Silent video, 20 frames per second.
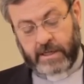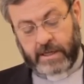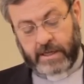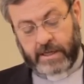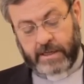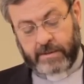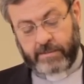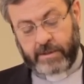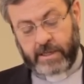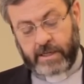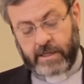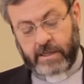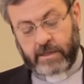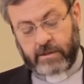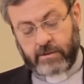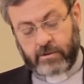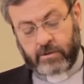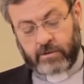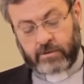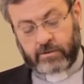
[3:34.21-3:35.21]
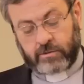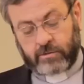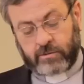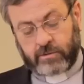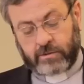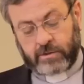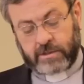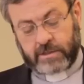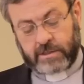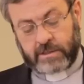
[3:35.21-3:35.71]
Armenian
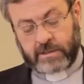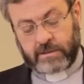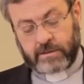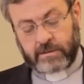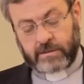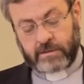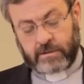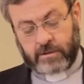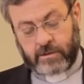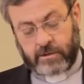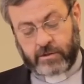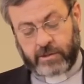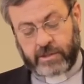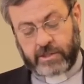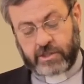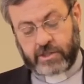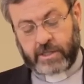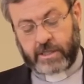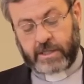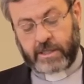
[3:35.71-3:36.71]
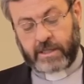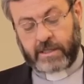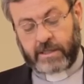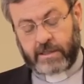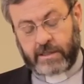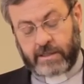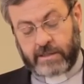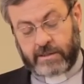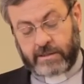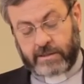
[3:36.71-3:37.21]
Orthodox
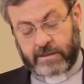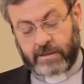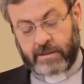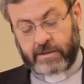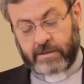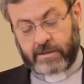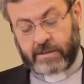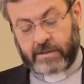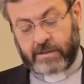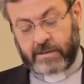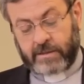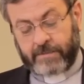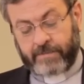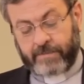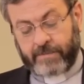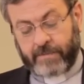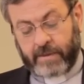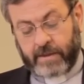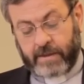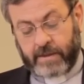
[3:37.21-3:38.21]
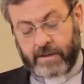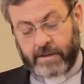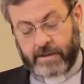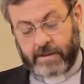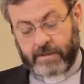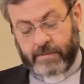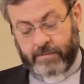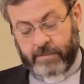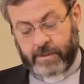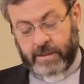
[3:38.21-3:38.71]
originally in Turkey,
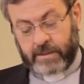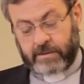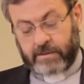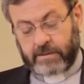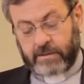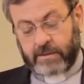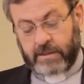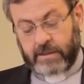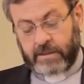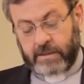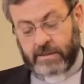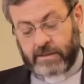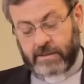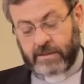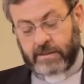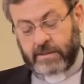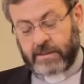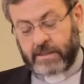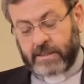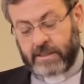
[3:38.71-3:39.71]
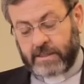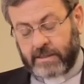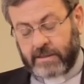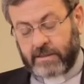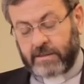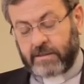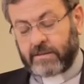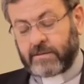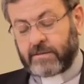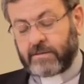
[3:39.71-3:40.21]
but
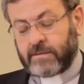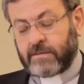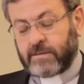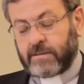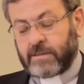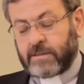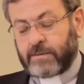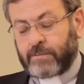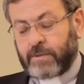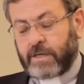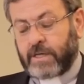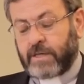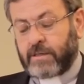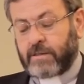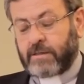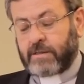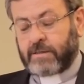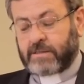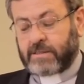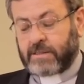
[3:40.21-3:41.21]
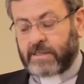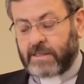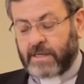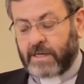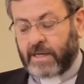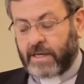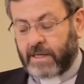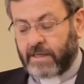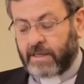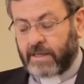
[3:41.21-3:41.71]
they spread in
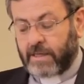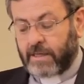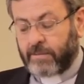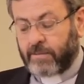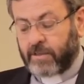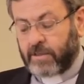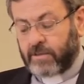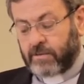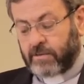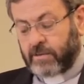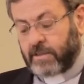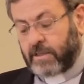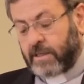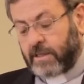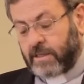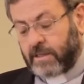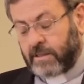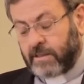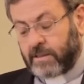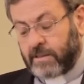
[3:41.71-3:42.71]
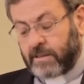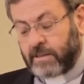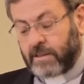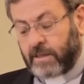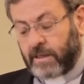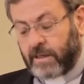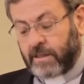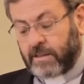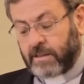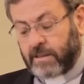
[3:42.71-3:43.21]
Syria and Lebanon and
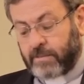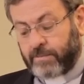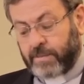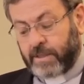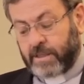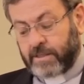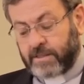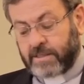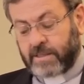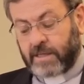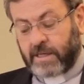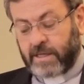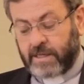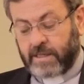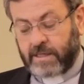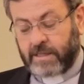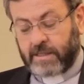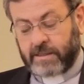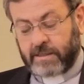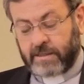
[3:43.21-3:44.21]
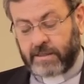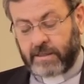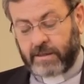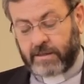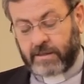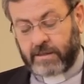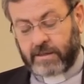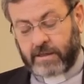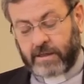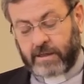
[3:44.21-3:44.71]
in other Palestine and in
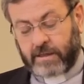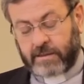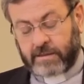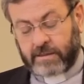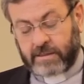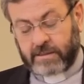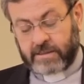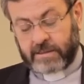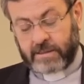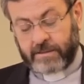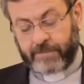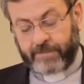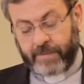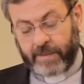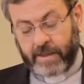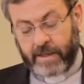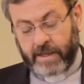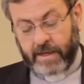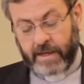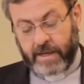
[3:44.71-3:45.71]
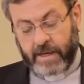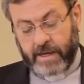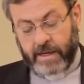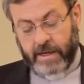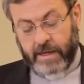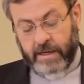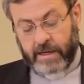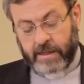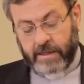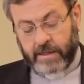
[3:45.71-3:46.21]
other countries.
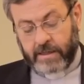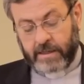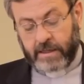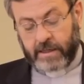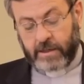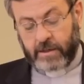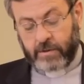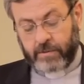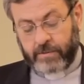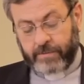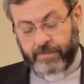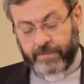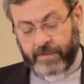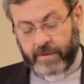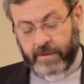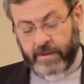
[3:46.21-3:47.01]
Now,